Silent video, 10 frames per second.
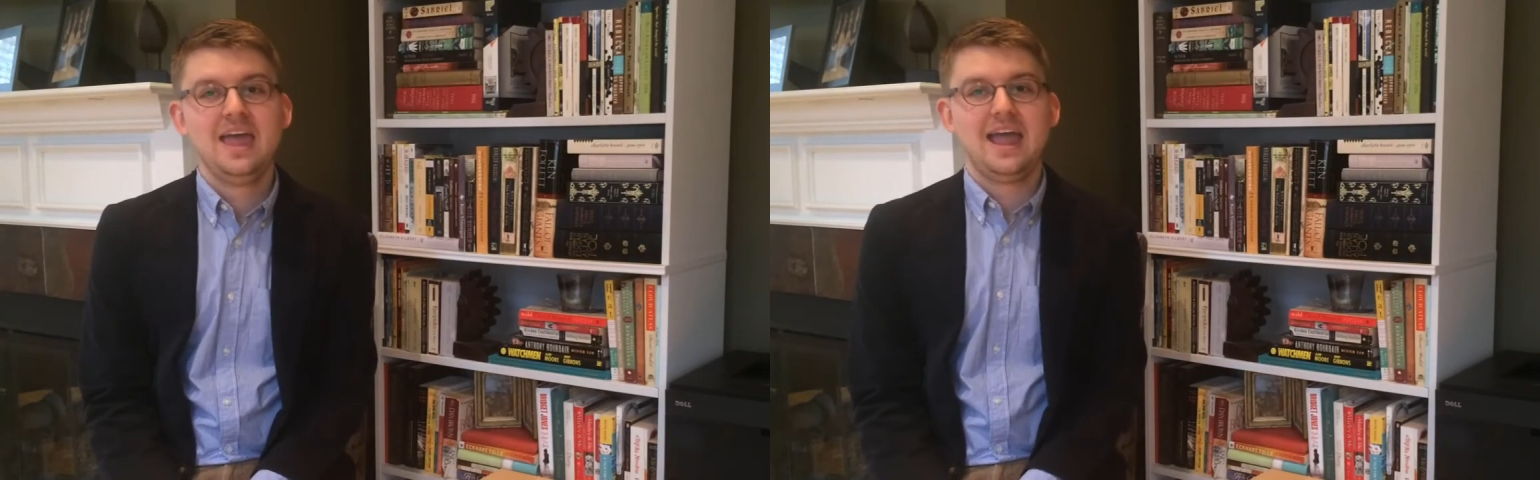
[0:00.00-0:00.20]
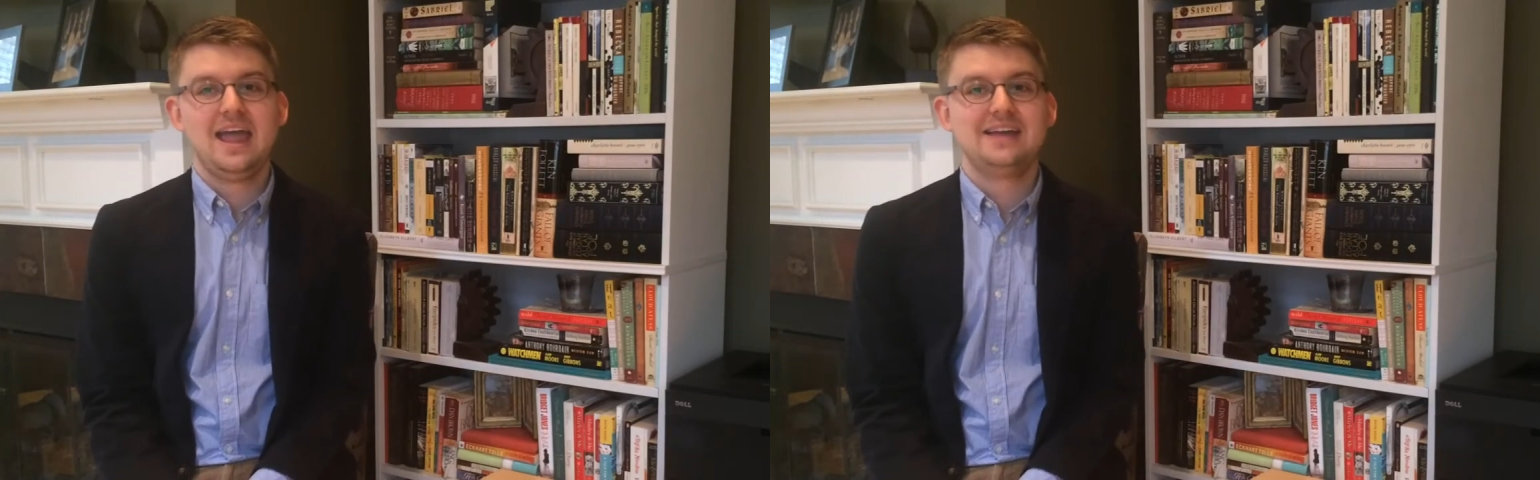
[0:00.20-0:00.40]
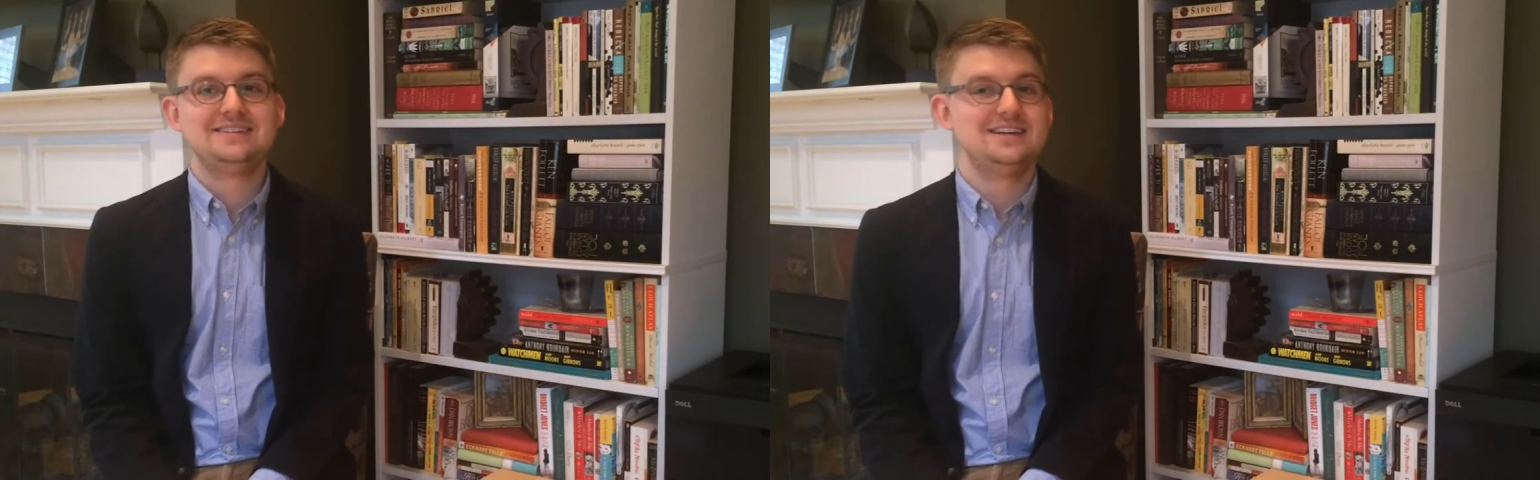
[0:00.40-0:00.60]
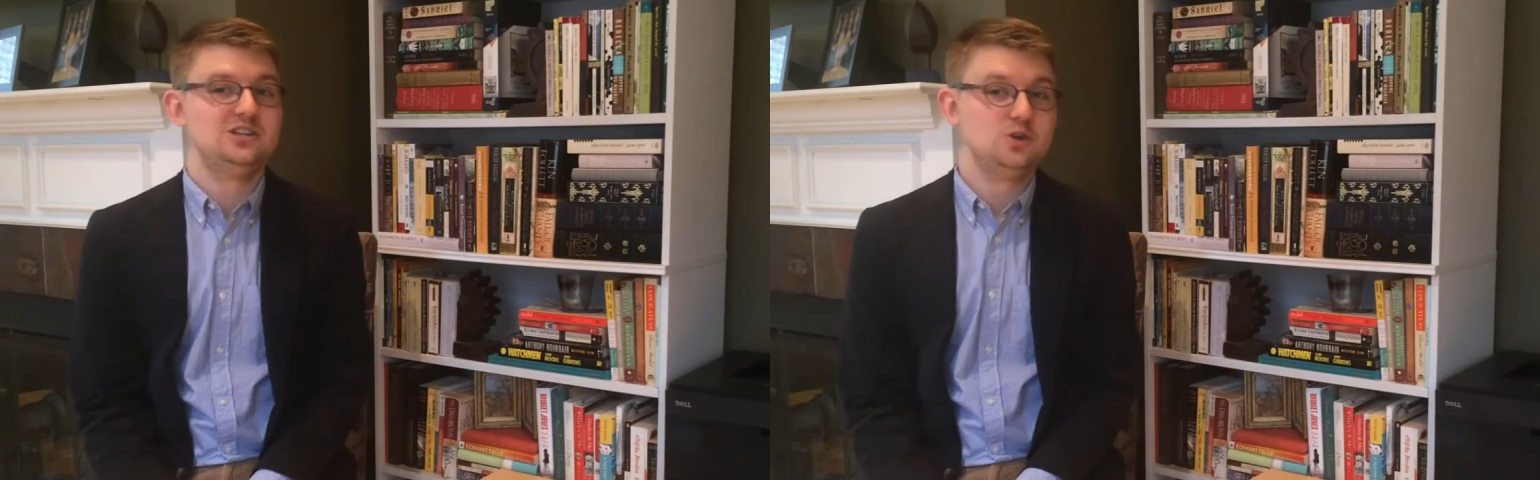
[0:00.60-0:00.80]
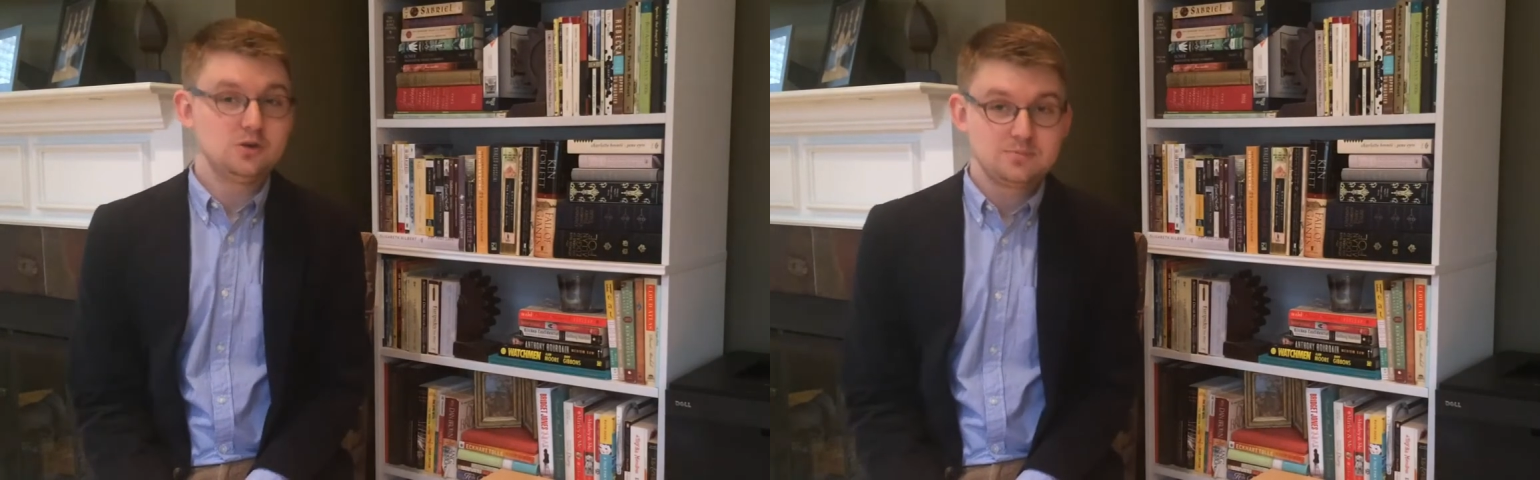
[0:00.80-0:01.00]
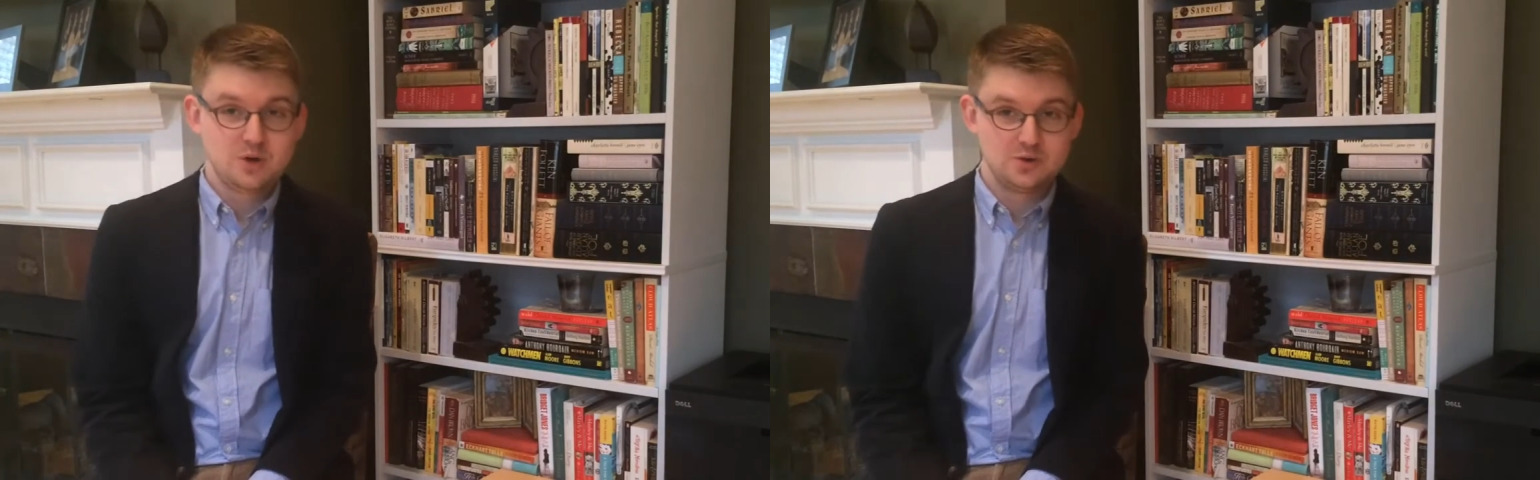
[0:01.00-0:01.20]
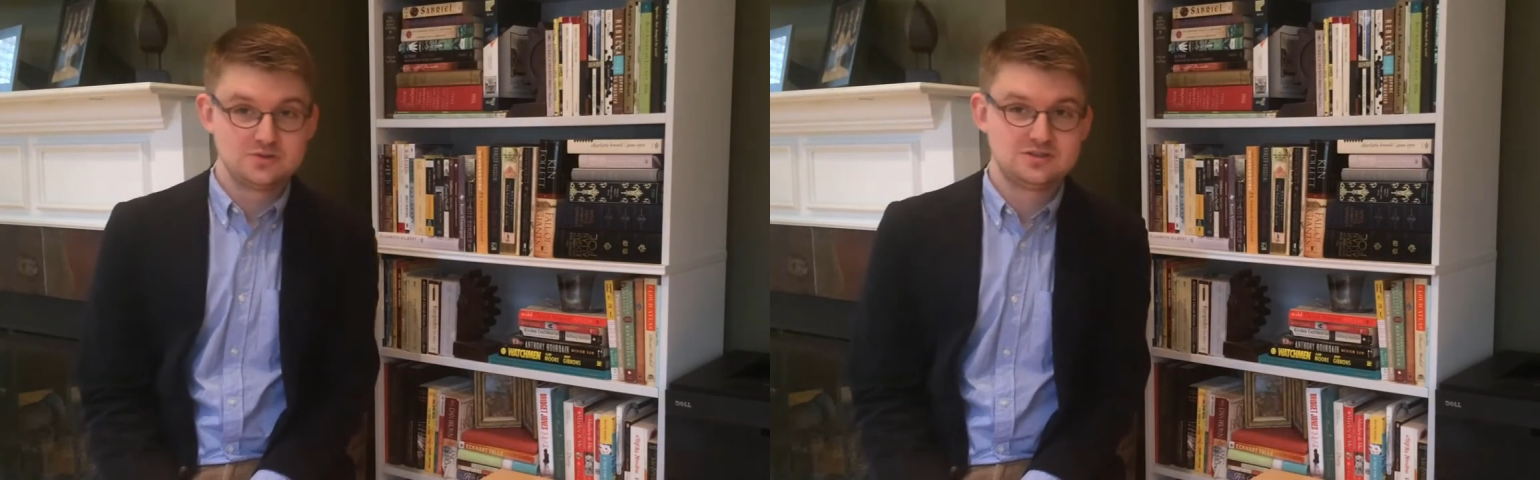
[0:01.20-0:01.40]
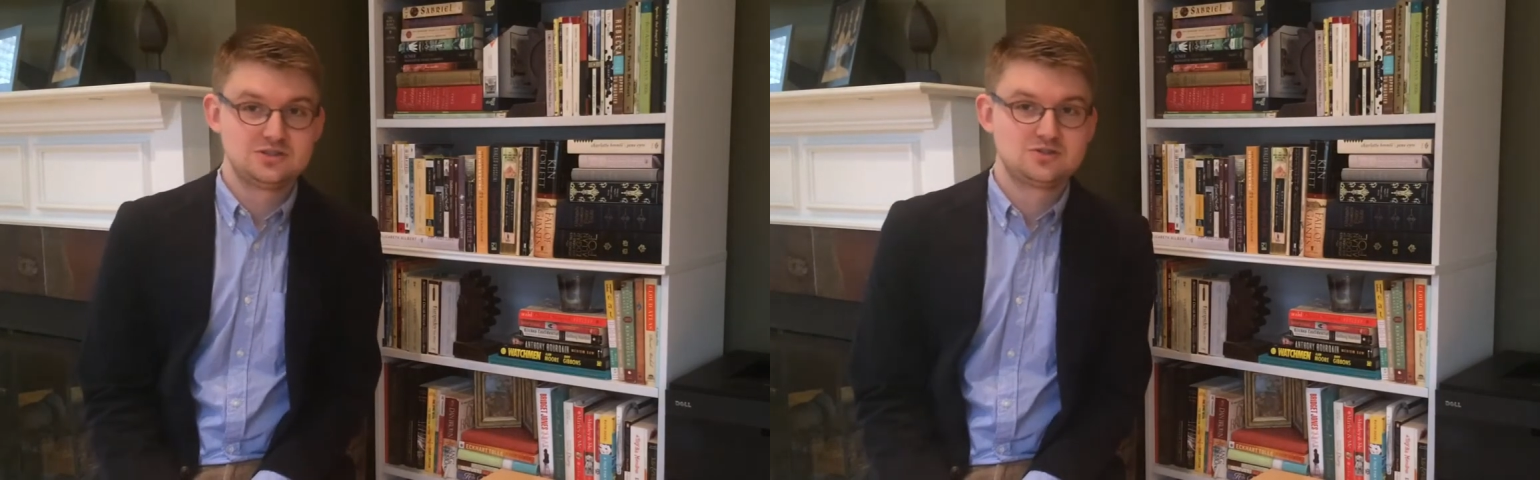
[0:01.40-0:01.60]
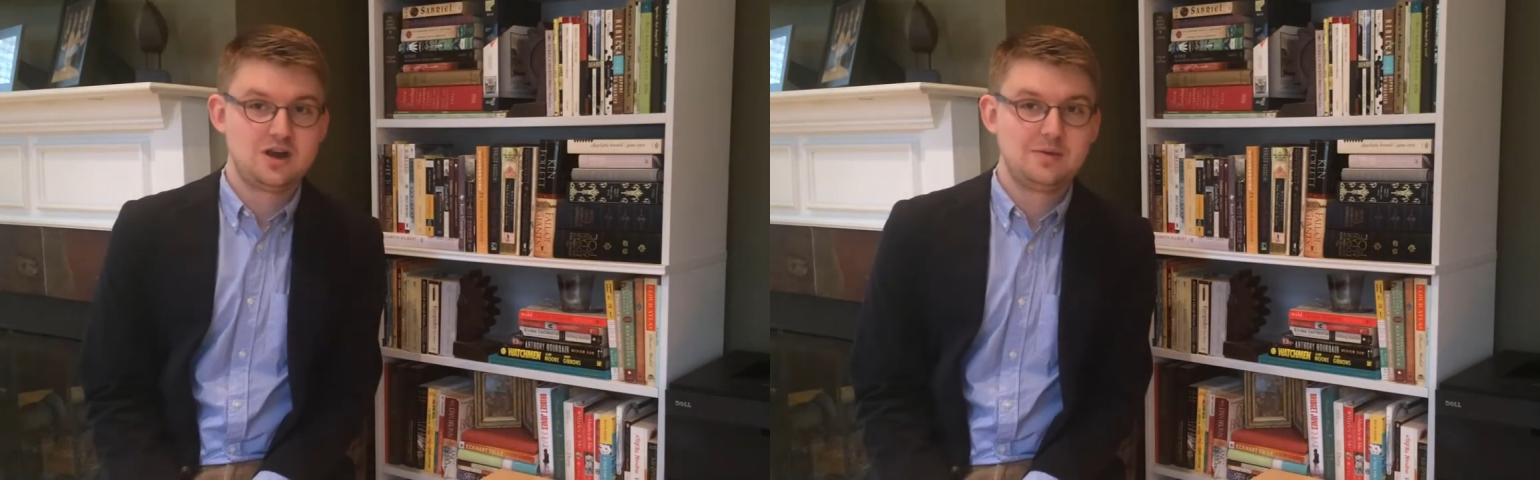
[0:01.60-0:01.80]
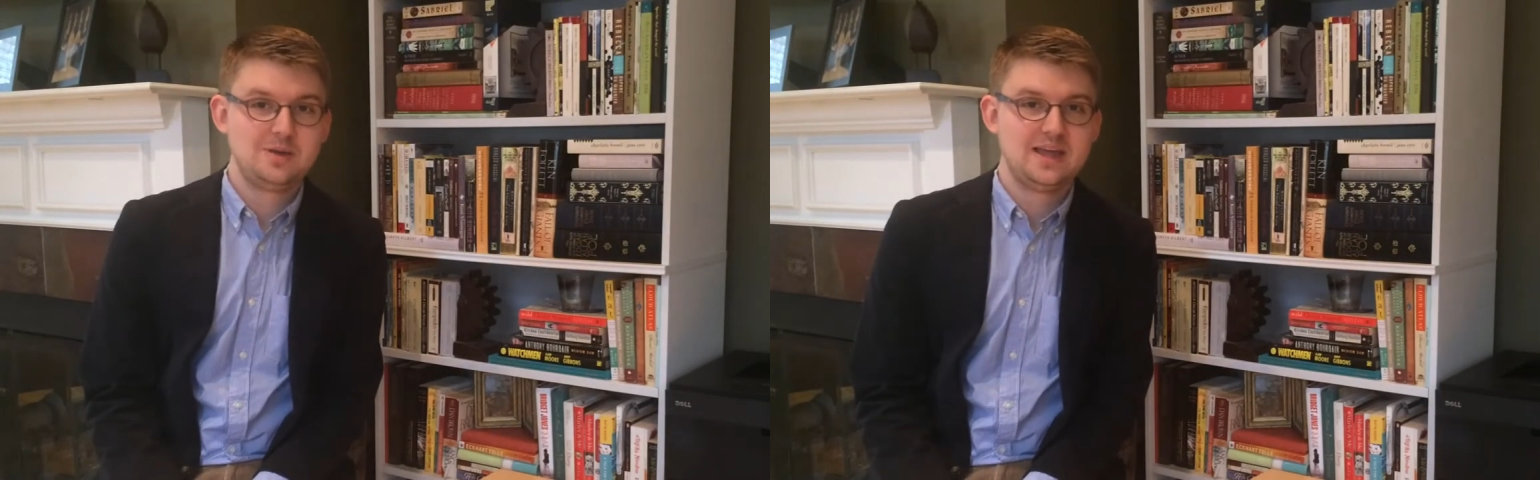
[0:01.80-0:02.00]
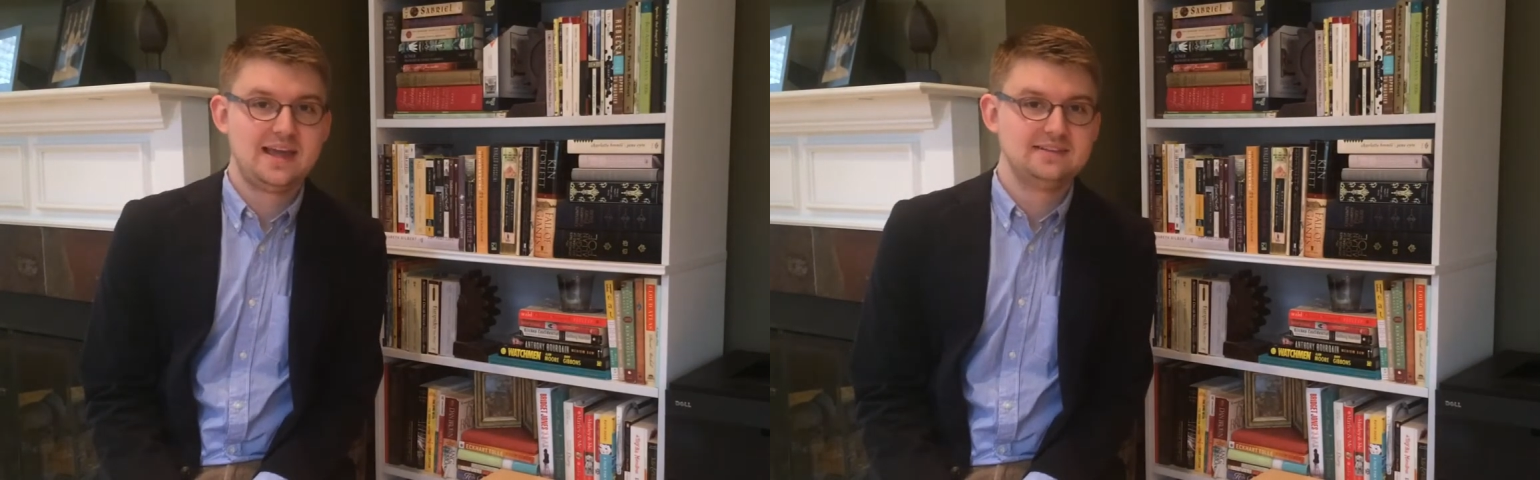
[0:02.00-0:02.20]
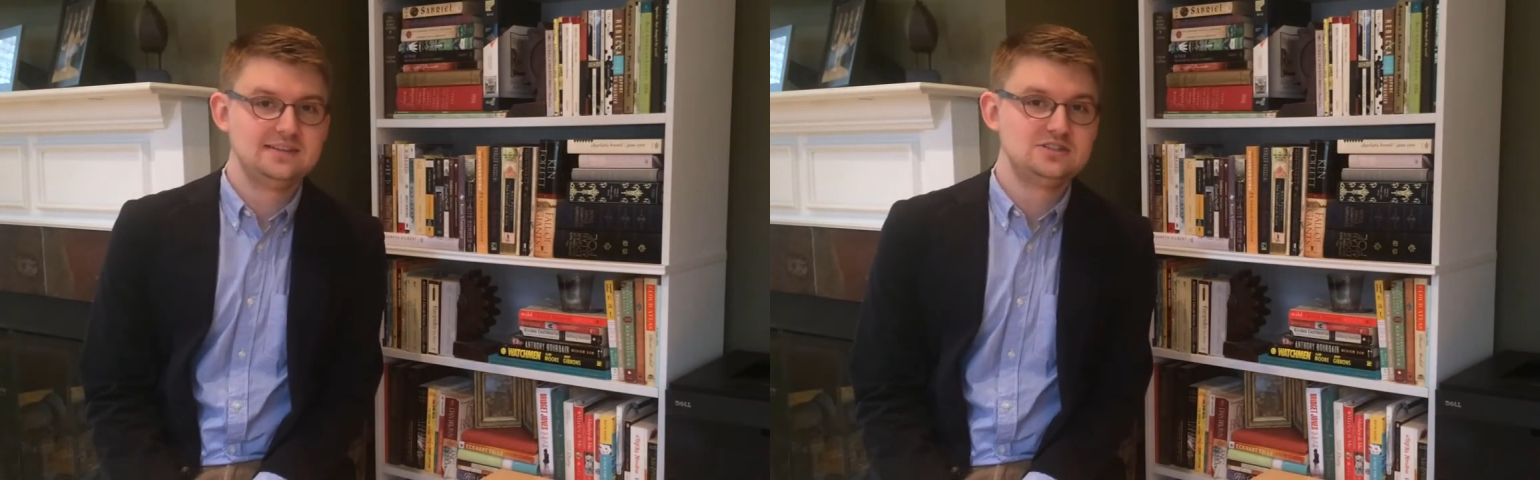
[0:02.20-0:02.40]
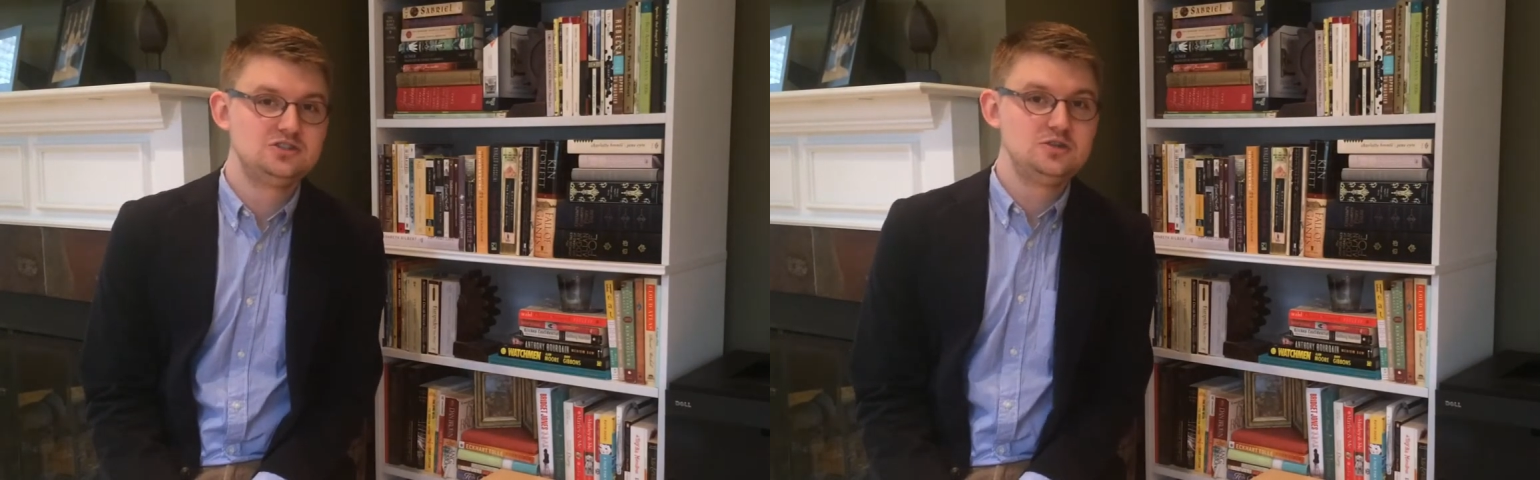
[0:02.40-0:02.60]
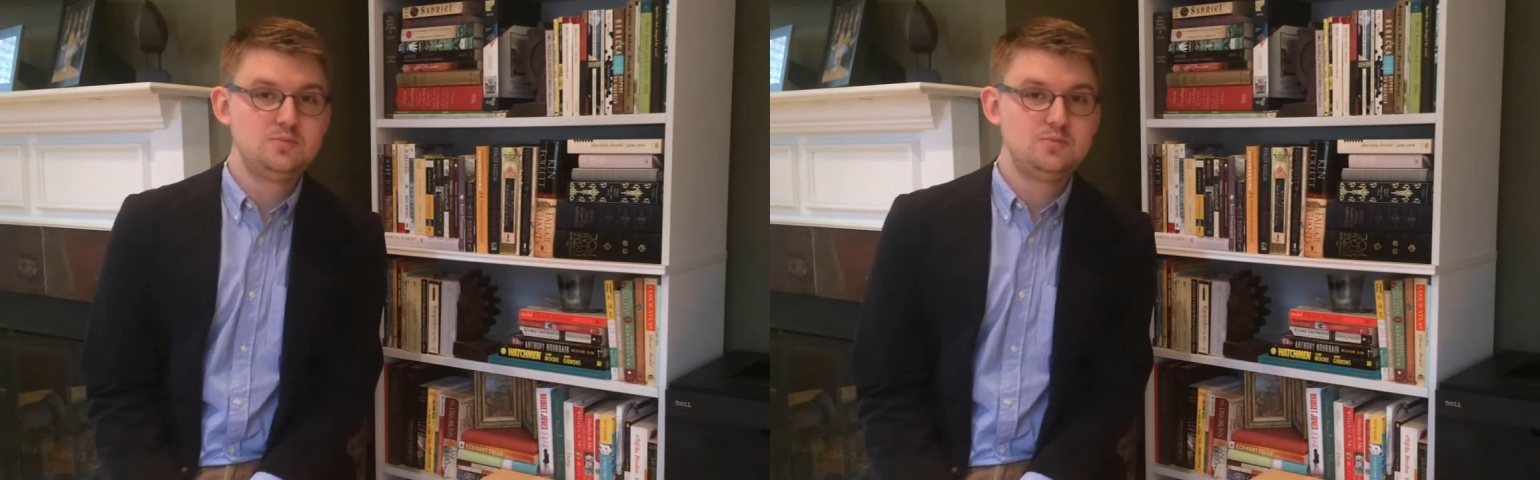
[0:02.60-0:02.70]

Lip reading: and in your post describing at least 2